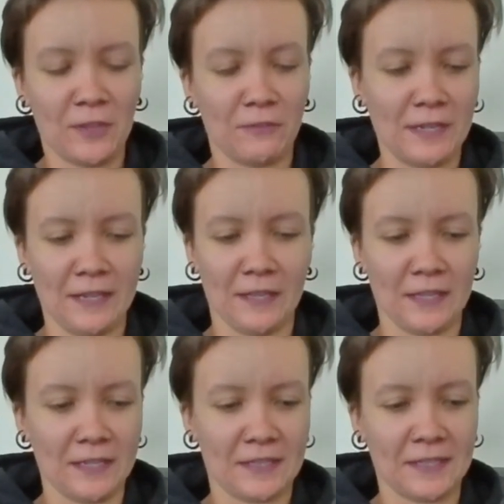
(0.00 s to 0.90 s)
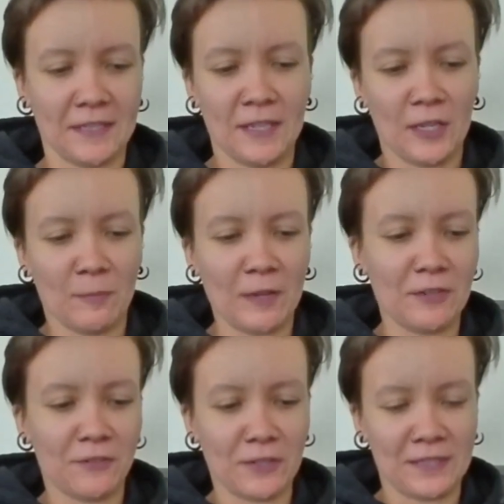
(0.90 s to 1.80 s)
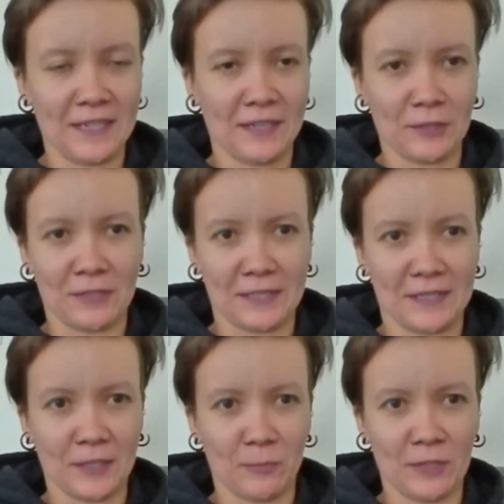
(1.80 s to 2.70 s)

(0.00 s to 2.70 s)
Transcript: threatening this biodiverse ecosystem,